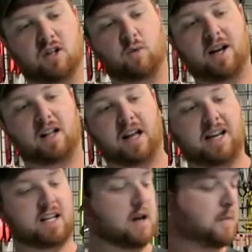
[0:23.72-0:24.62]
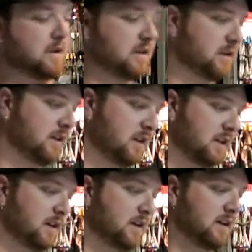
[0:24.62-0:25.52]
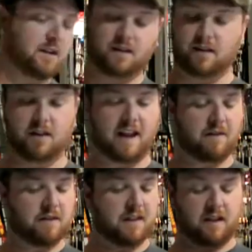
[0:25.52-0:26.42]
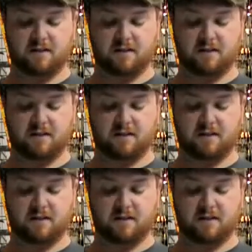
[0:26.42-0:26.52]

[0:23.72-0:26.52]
good way to lighten up everything